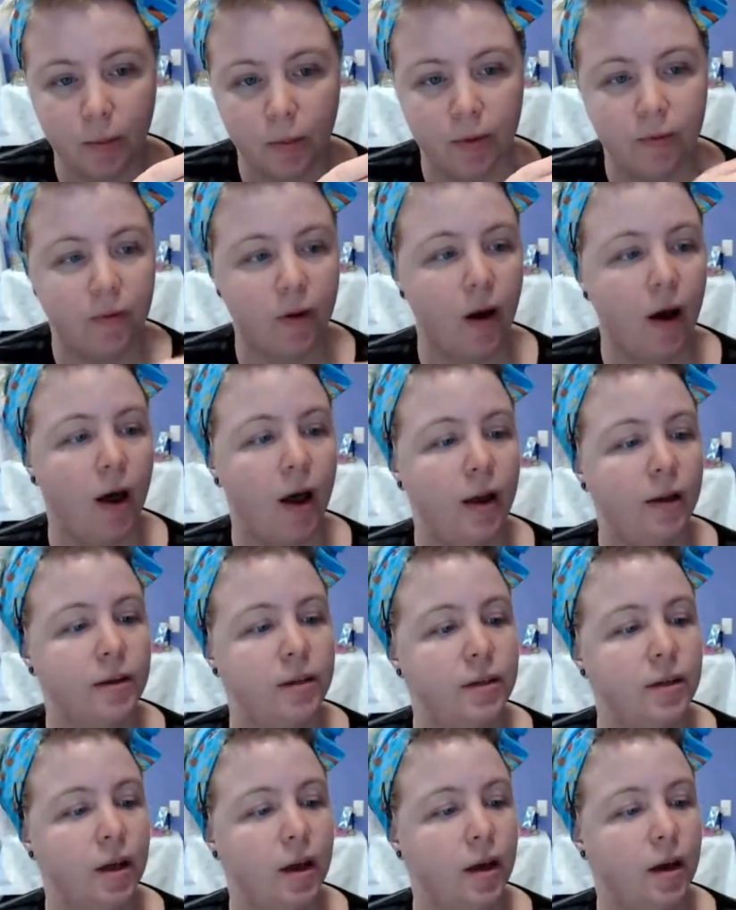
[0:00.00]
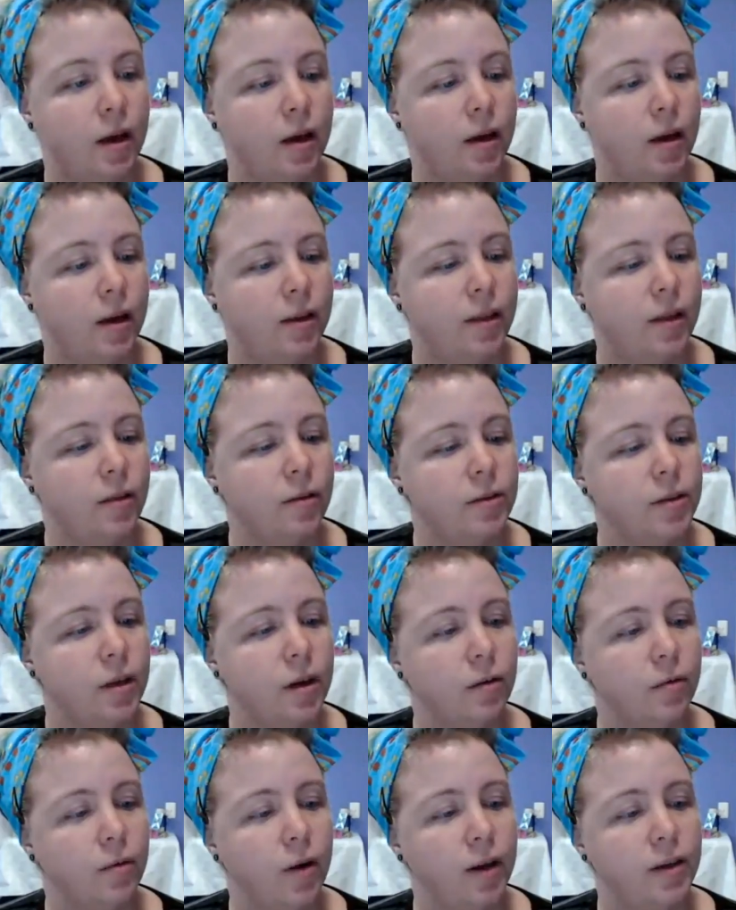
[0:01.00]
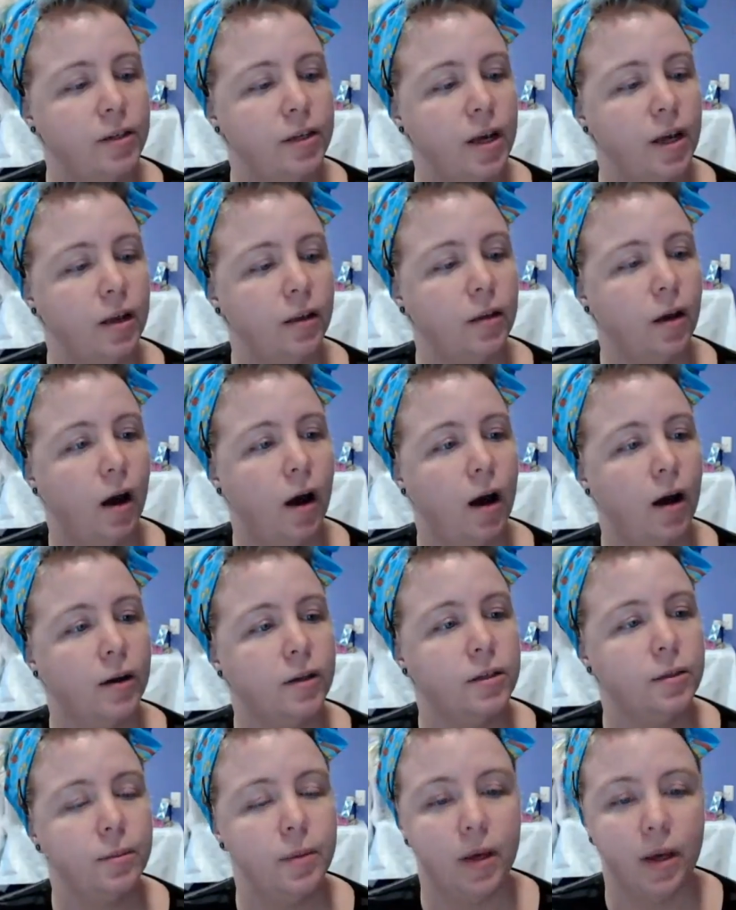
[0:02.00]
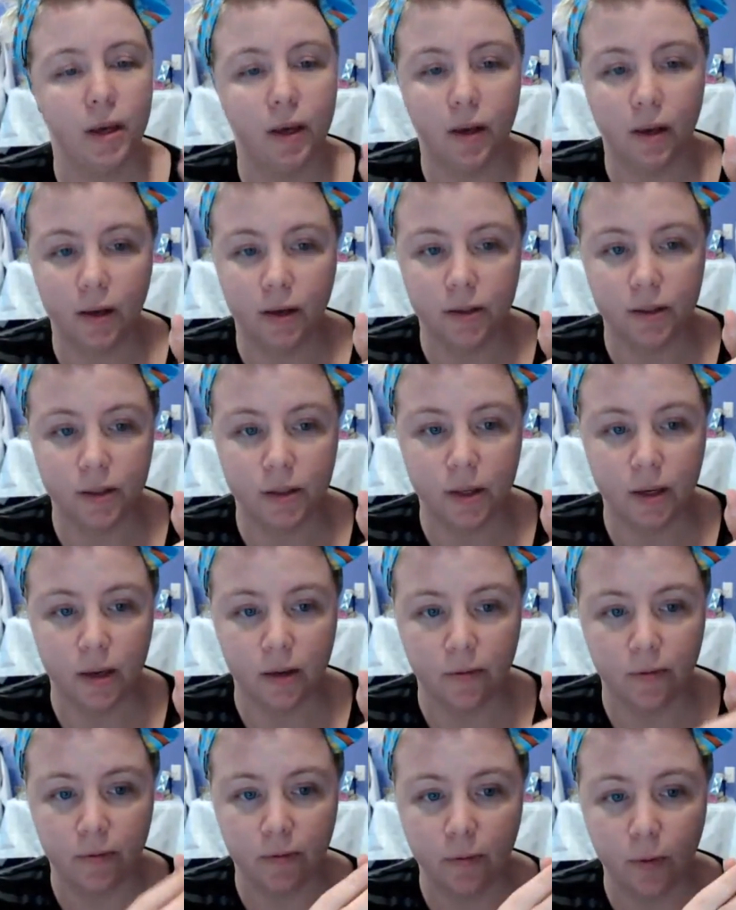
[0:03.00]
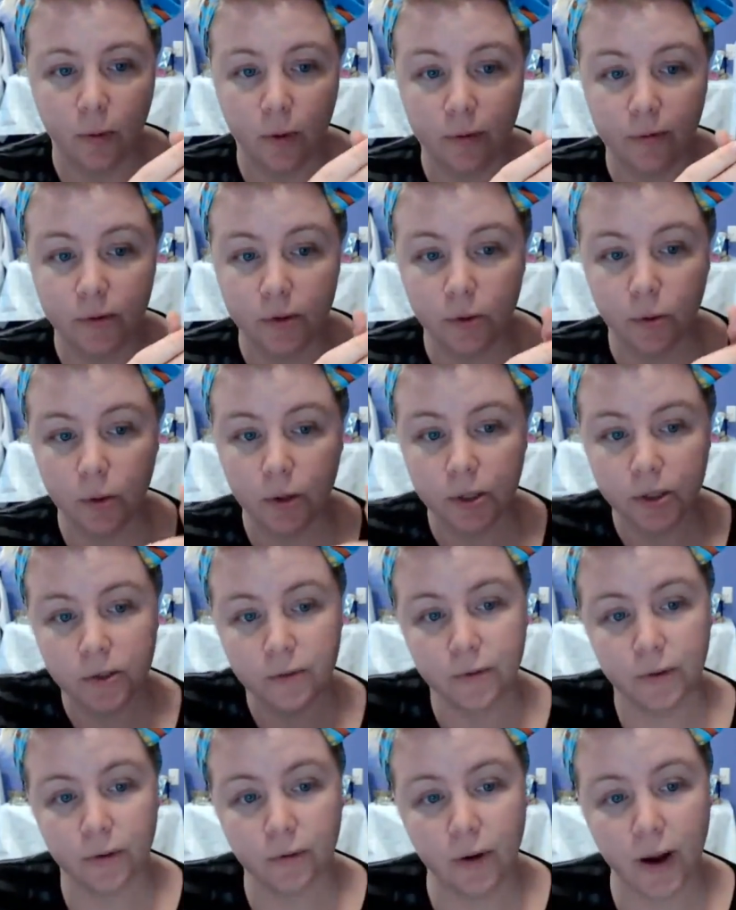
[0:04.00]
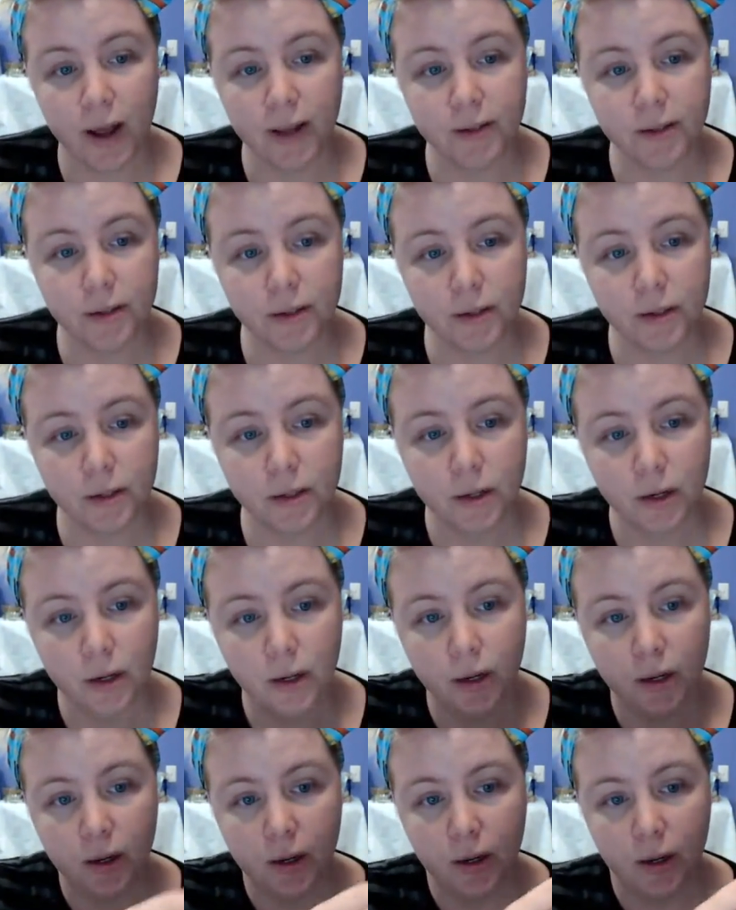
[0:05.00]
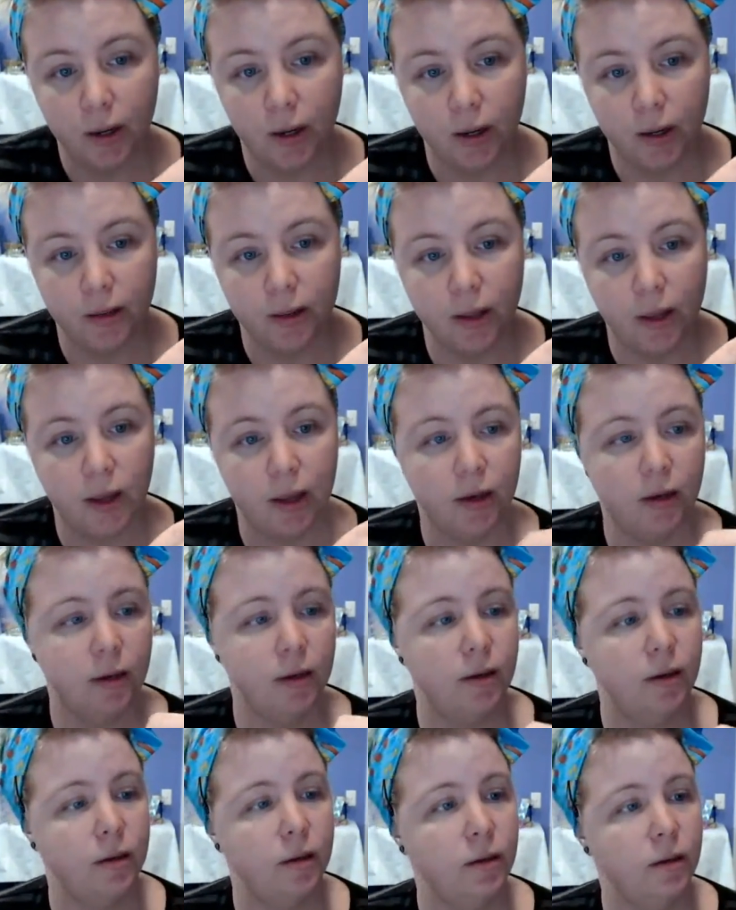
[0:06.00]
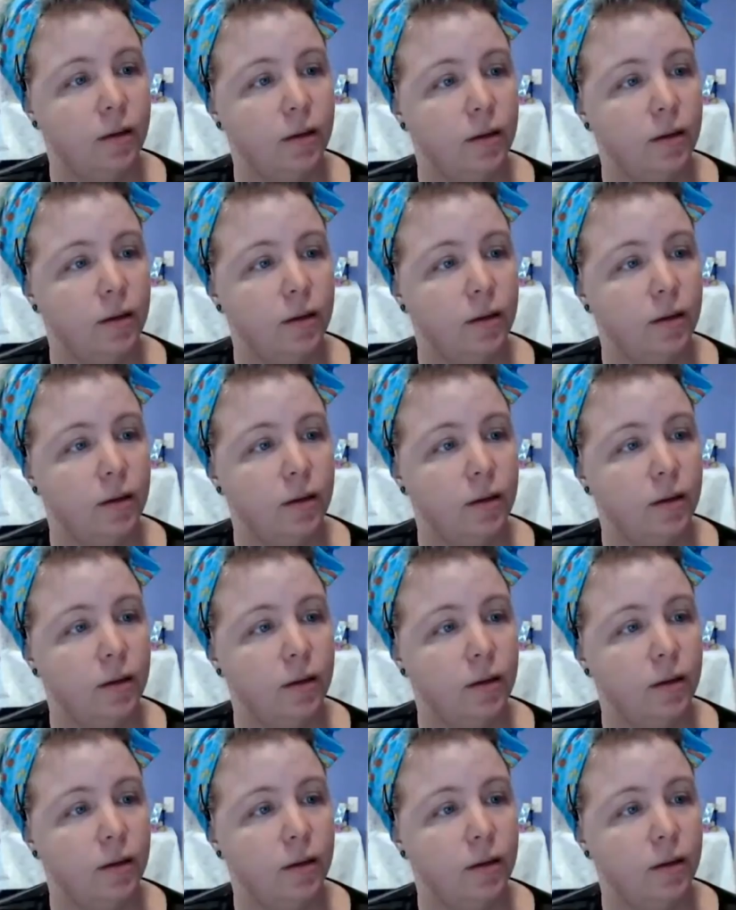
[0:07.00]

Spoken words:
And then we've got, that looks like a red-tailed hawk to me, as the Four of Swords for rest. And then